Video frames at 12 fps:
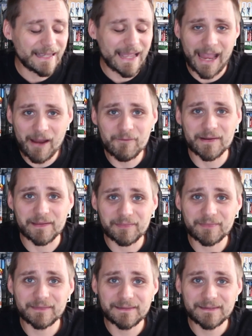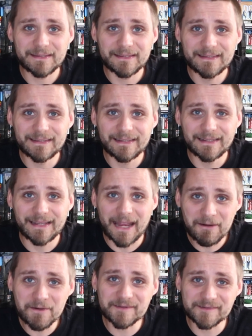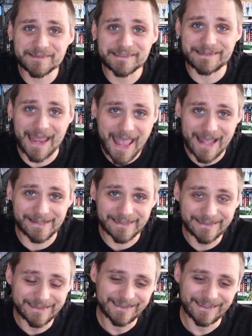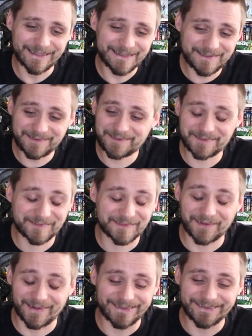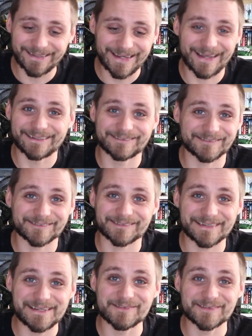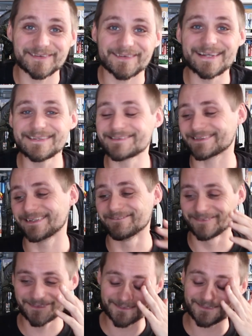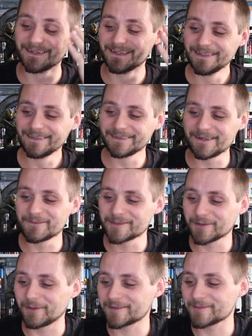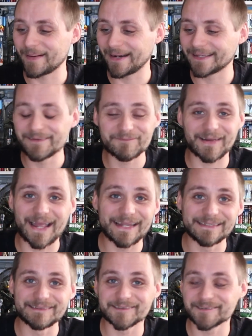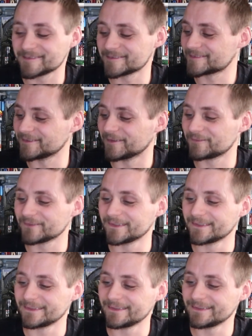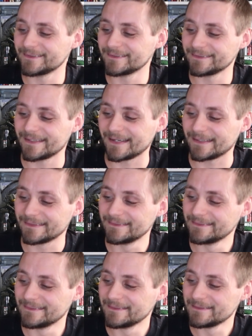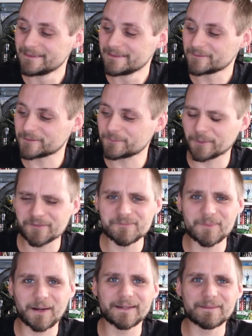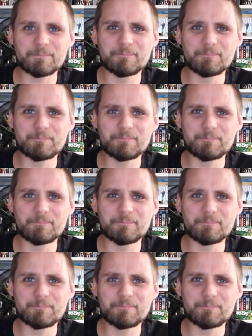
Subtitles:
Aerith's dead. And she's like, yeah, it was crazy. And we just, we talked about it for ages and stuff. And yeah, just one of my